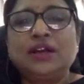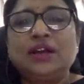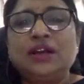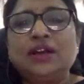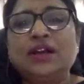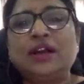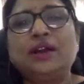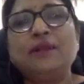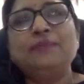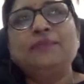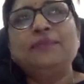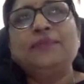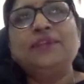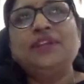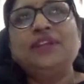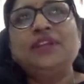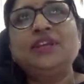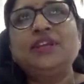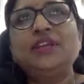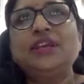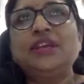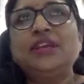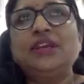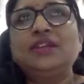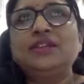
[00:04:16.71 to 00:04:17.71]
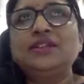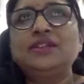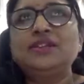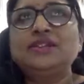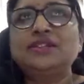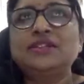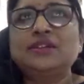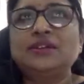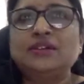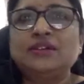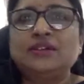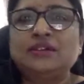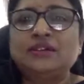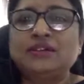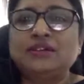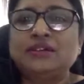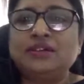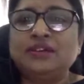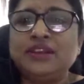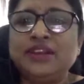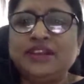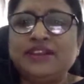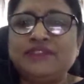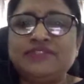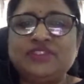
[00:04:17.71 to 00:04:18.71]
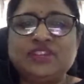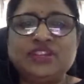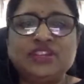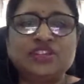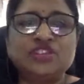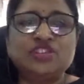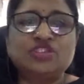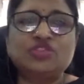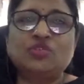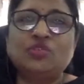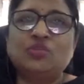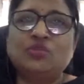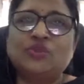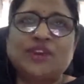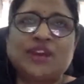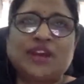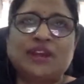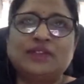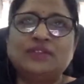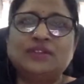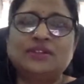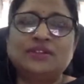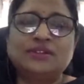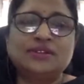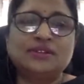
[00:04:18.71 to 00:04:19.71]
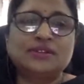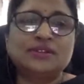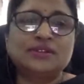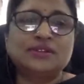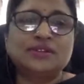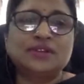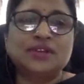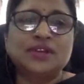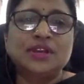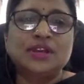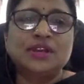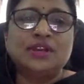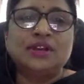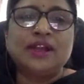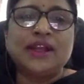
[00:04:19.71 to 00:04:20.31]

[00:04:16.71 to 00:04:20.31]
a company gains leverage over others,